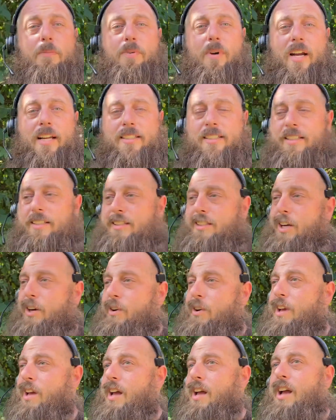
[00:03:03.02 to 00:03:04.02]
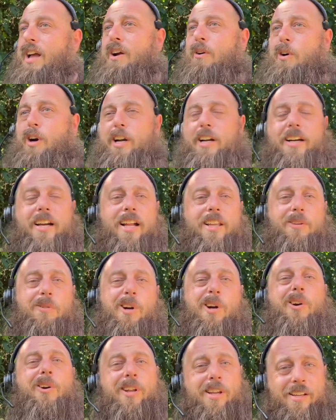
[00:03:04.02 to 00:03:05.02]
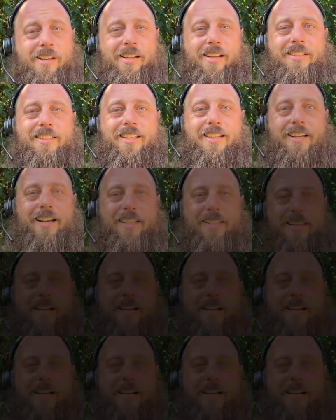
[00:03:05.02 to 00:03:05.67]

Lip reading: pricey. So we're gonna get on the road. I'll see you guys